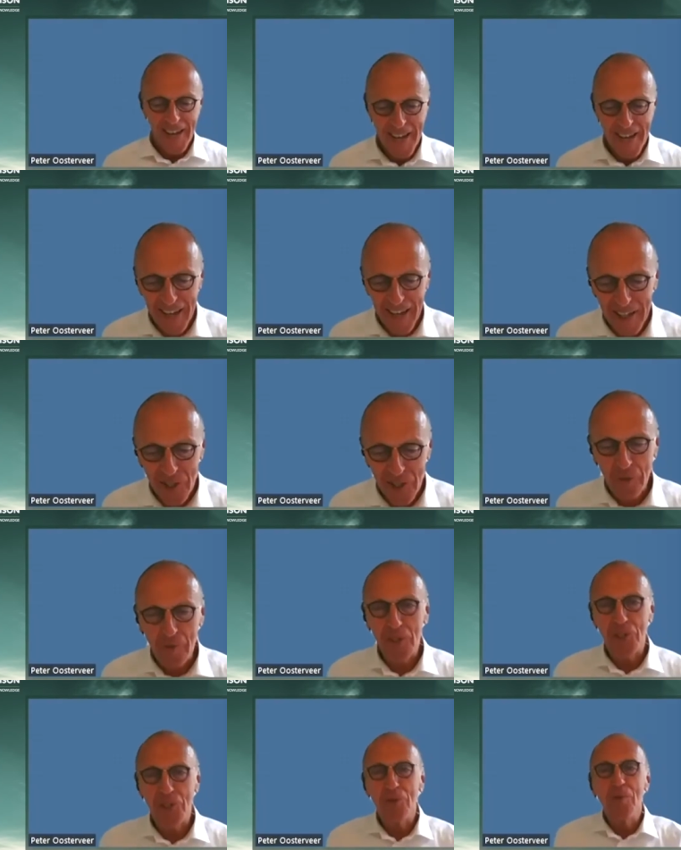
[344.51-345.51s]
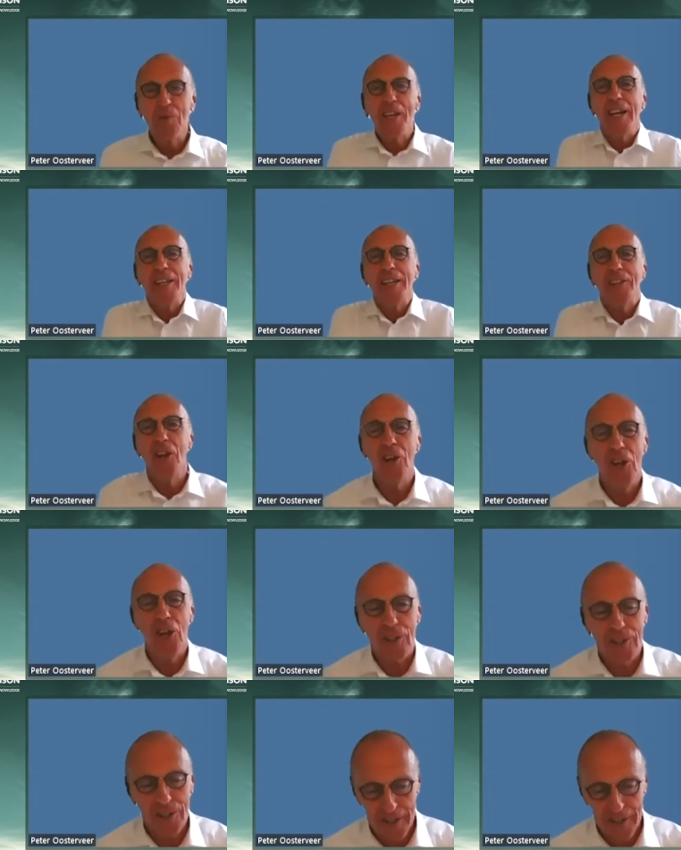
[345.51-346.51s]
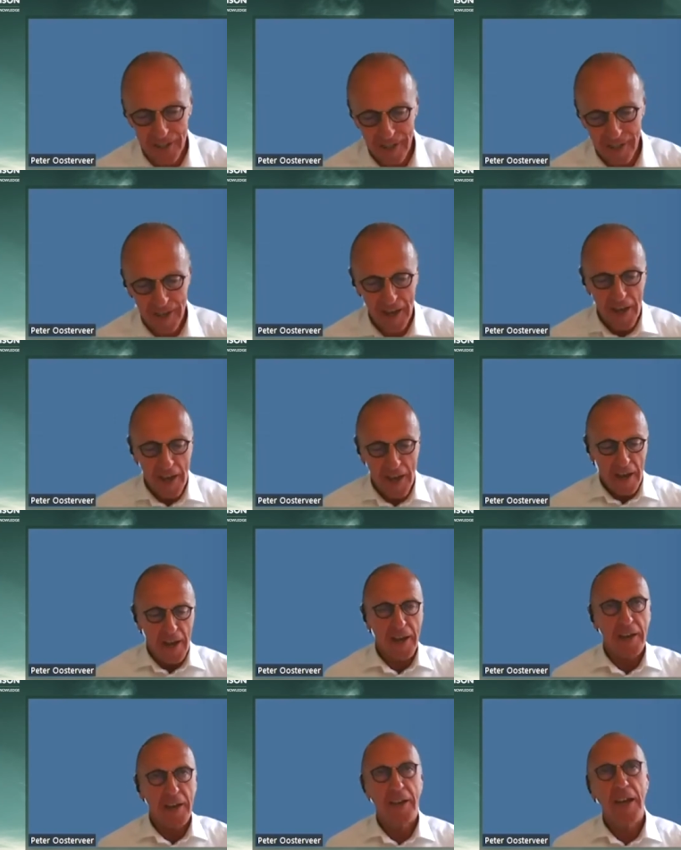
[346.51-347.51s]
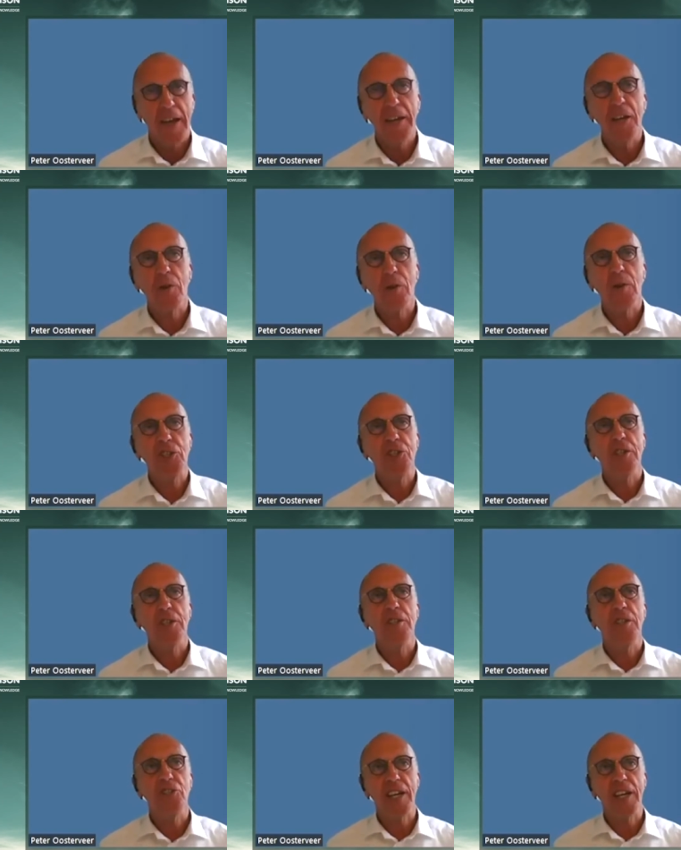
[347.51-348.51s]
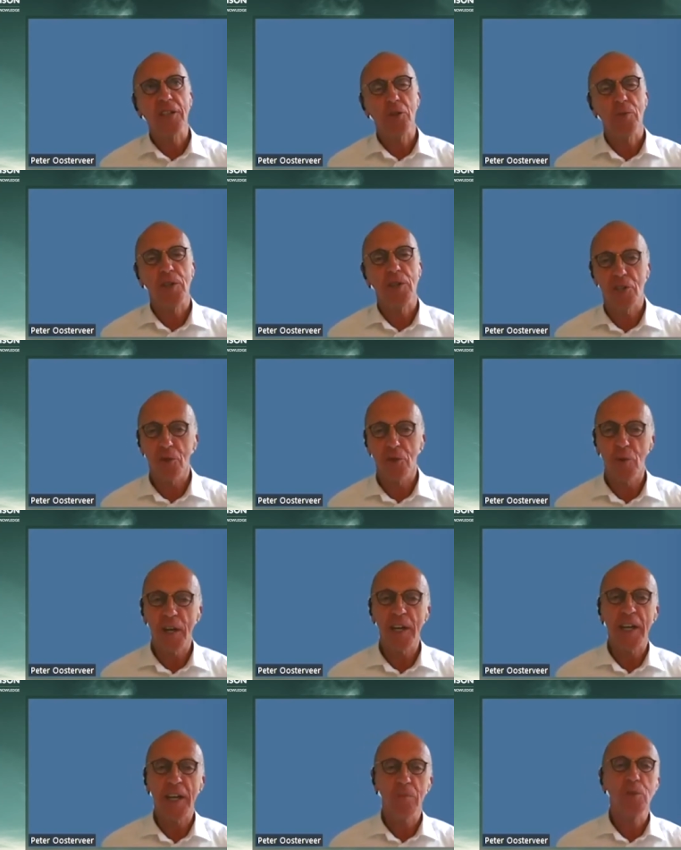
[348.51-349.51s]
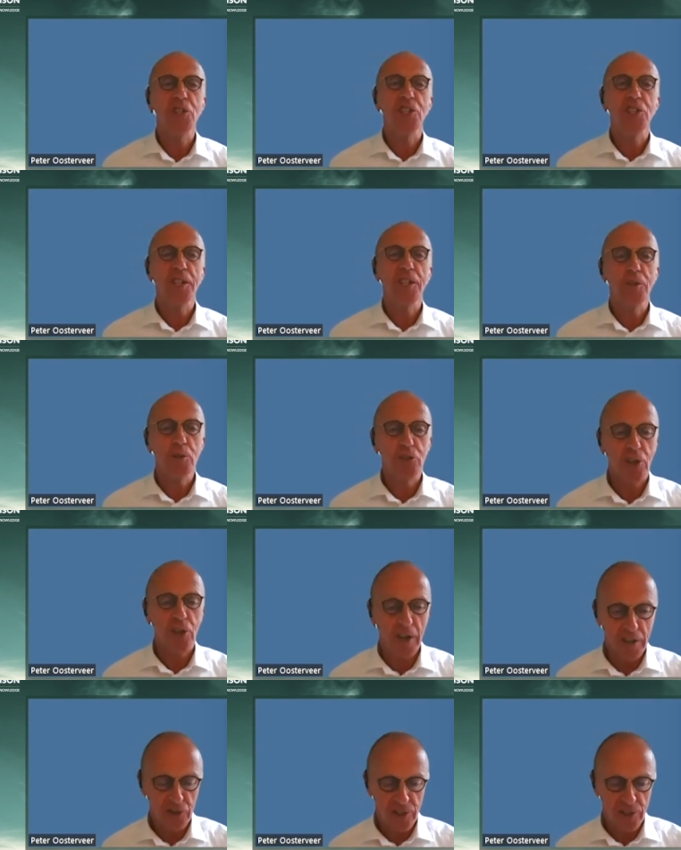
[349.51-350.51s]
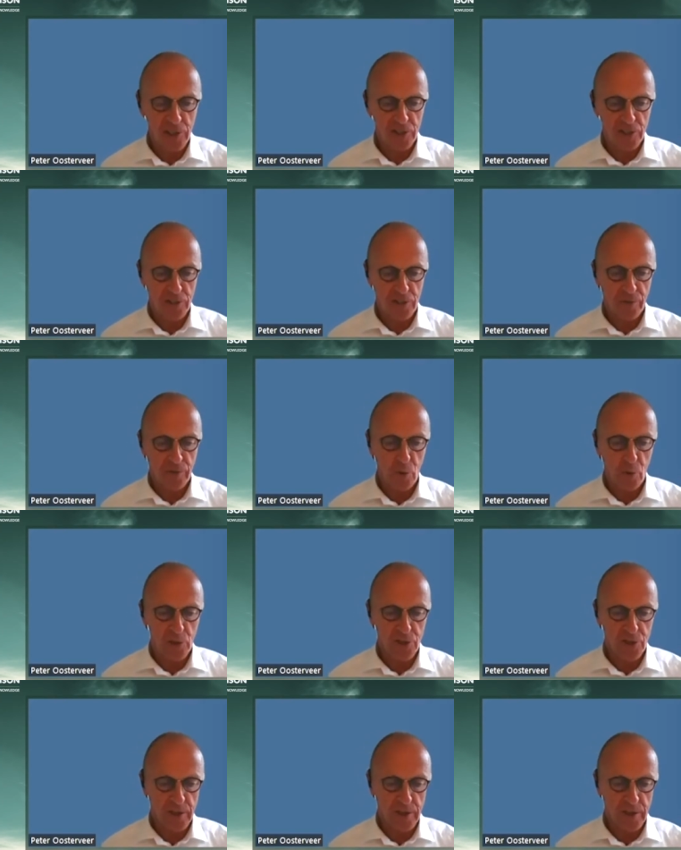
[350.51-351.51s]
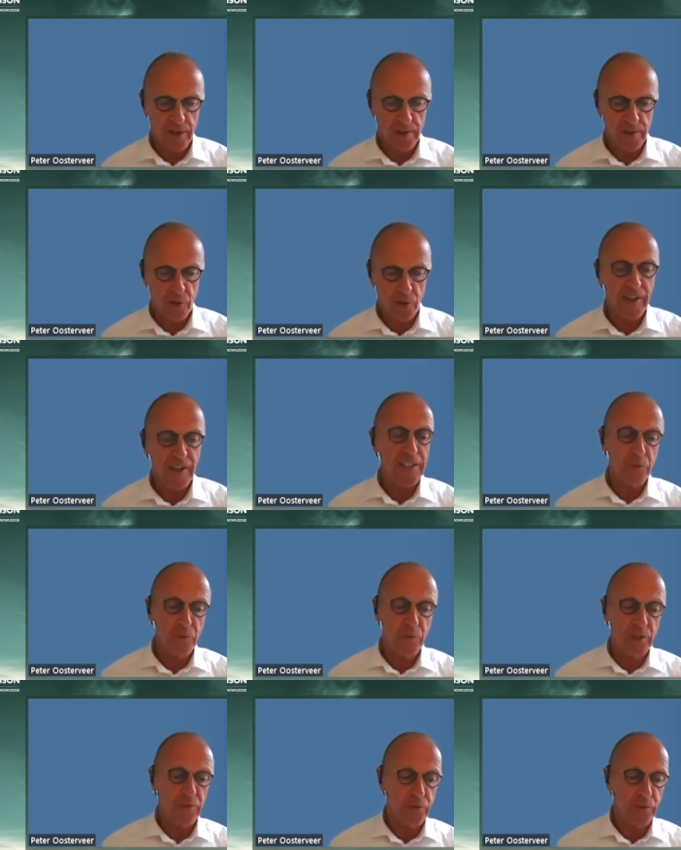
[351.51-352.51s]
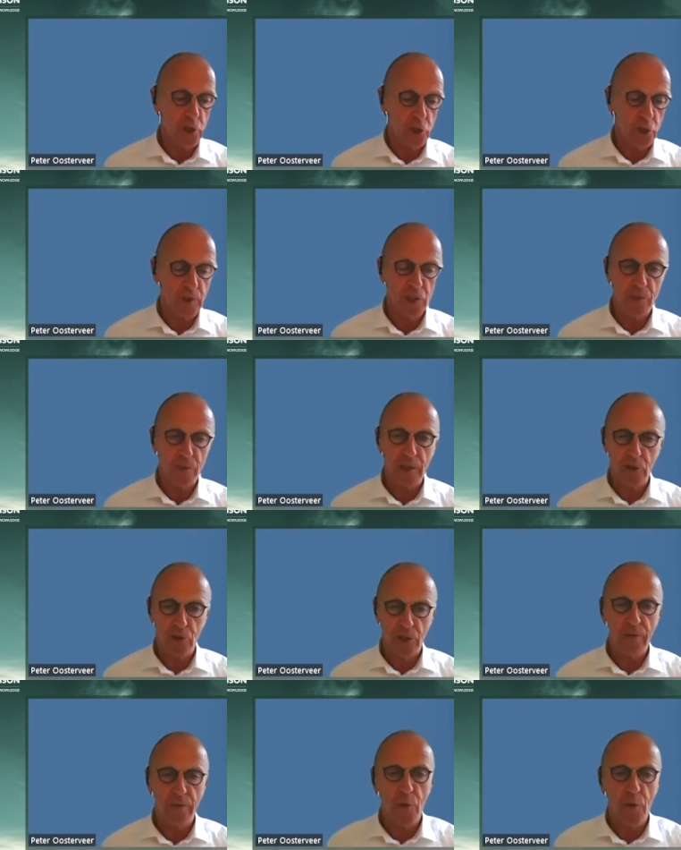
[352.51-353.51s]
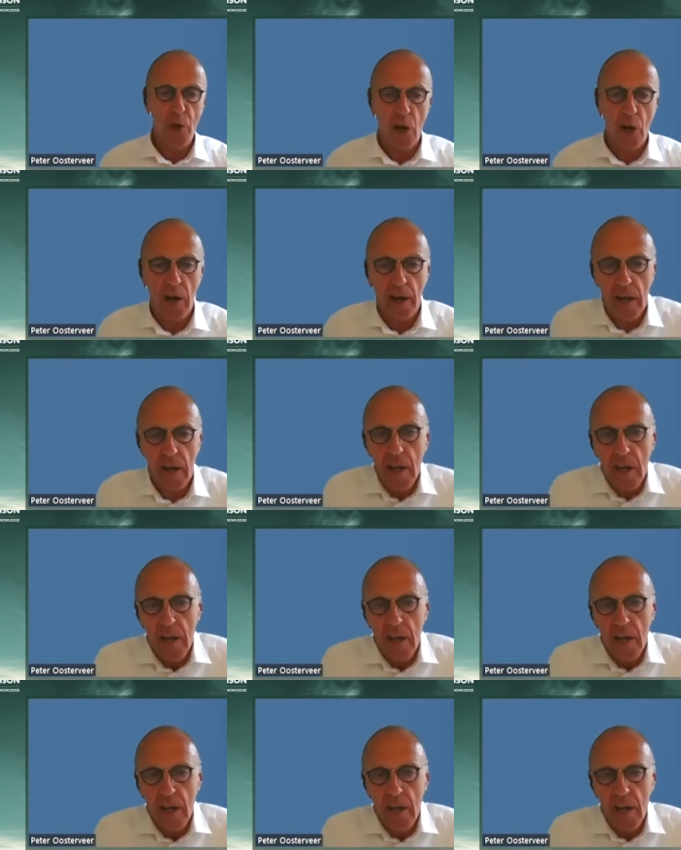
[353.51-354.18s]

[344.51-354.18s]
yeah, that's a question we get a lot. Uh, uh, and the question, the second question, when can we see new targets, is of yeah. course uh, connected with the first question because if we are